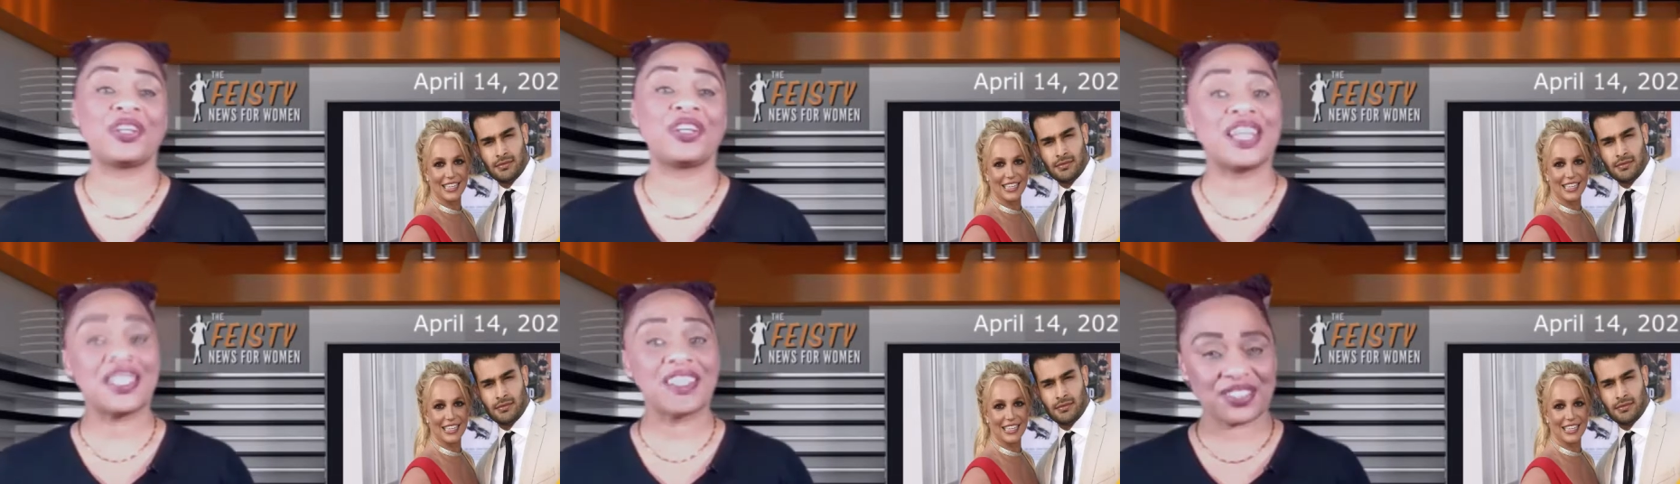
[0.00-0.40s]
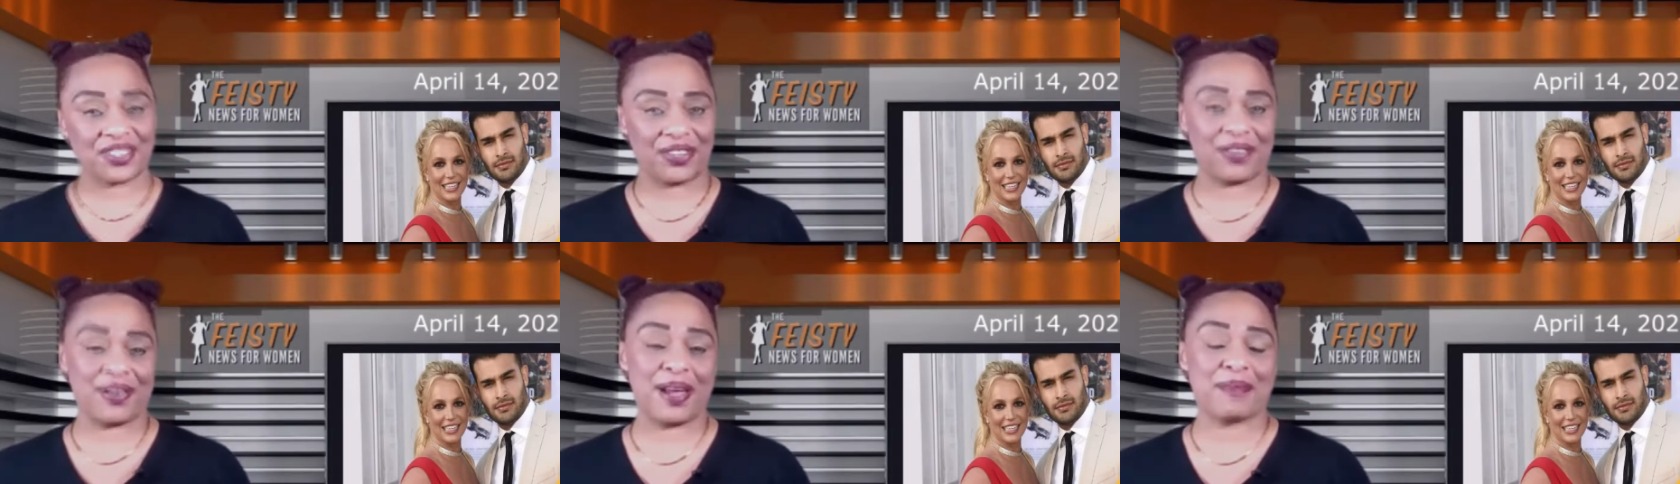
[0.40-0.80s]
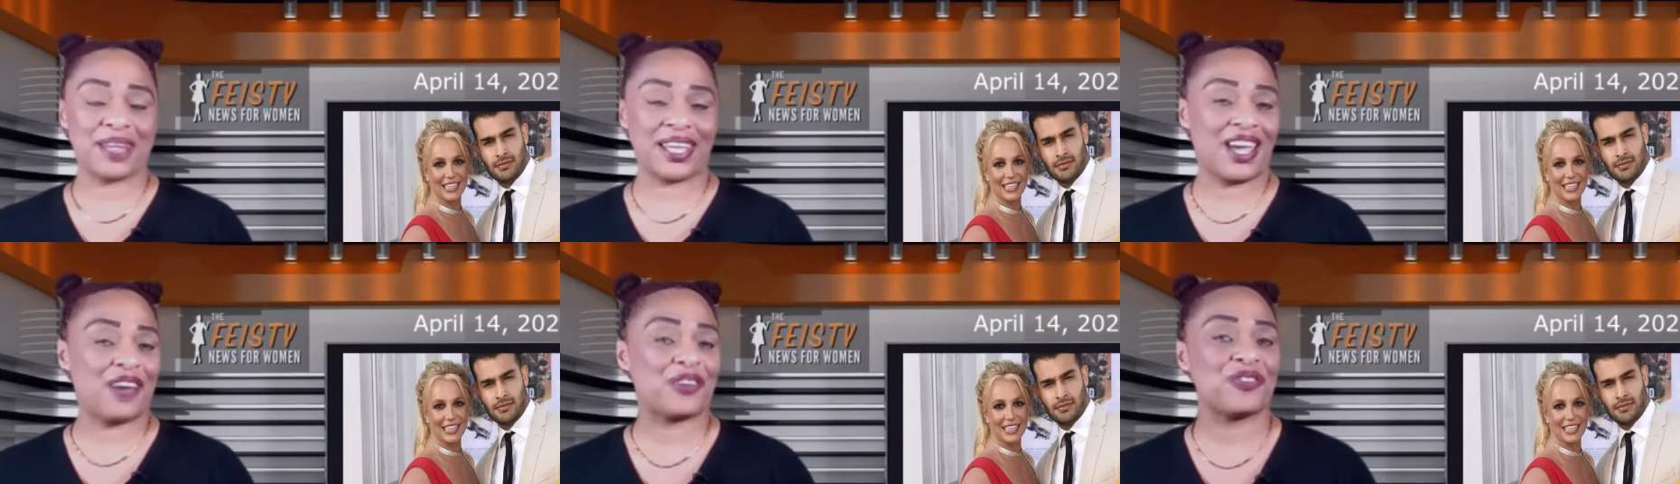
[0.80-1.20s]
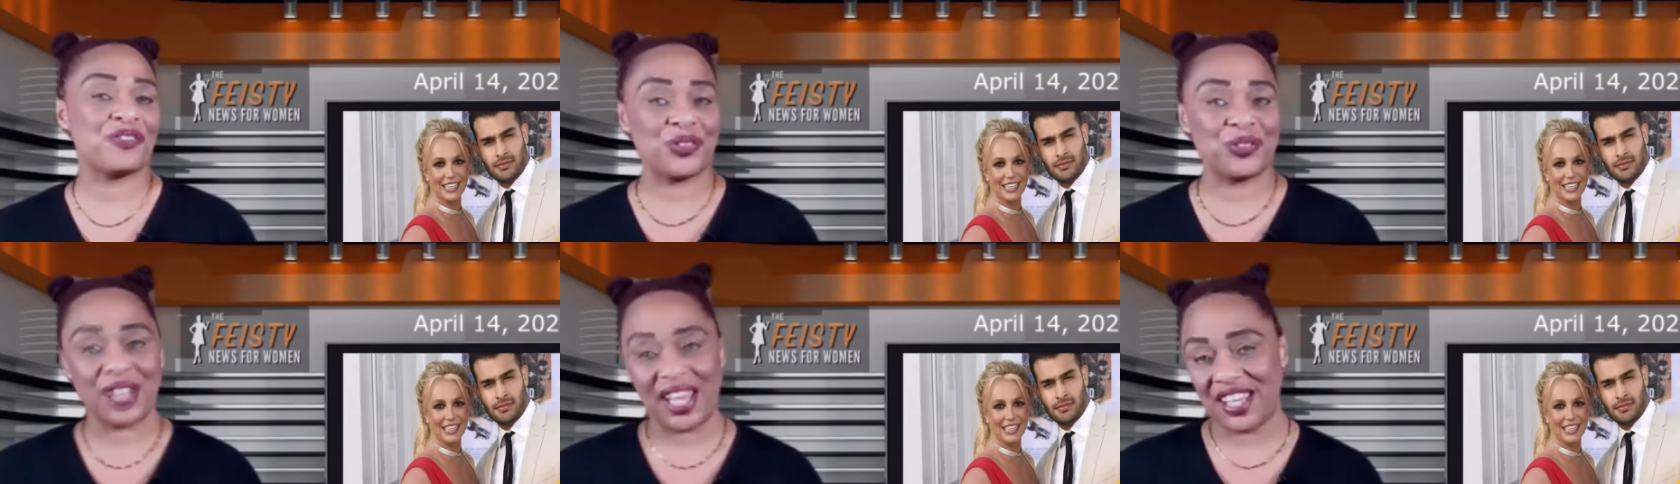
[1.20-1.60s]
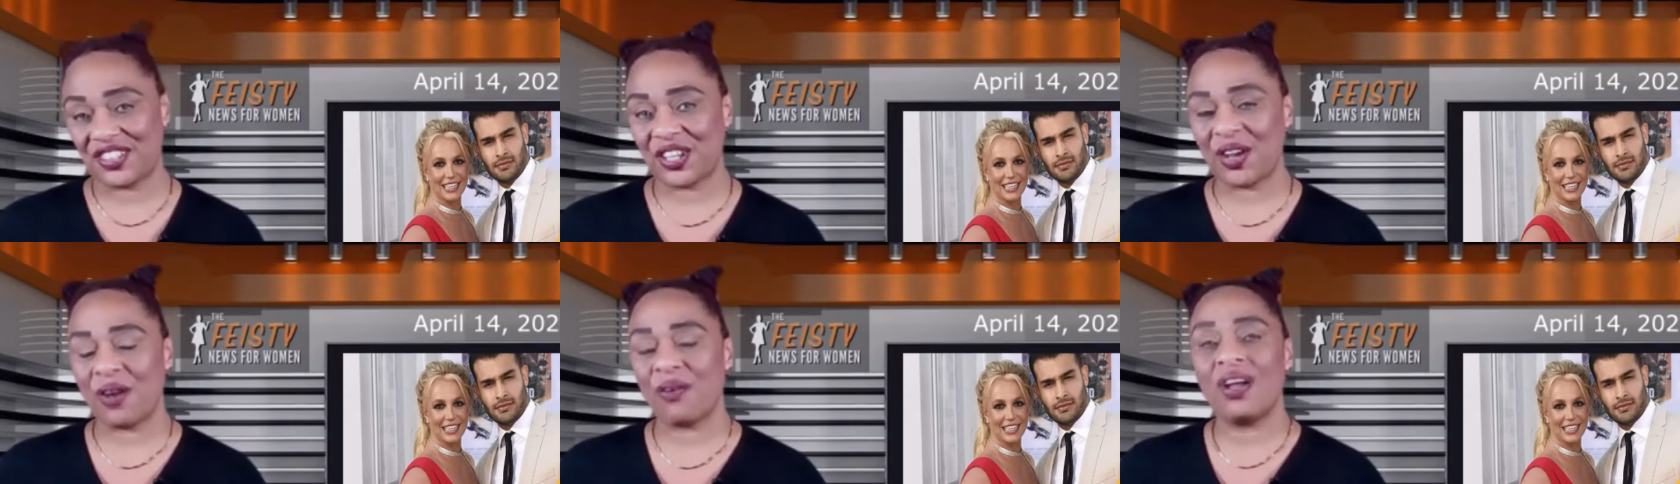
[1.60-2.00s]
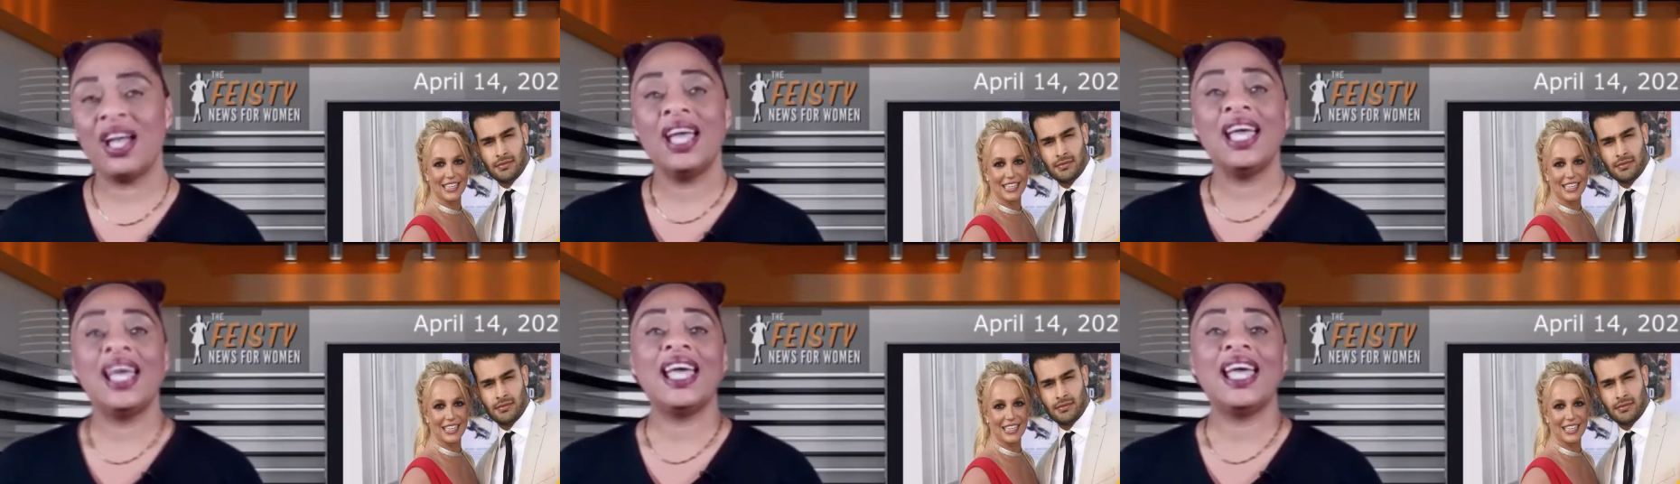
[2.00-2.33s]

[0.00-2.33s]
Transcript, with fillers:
Speaker 1: on her Instagram account a few days ago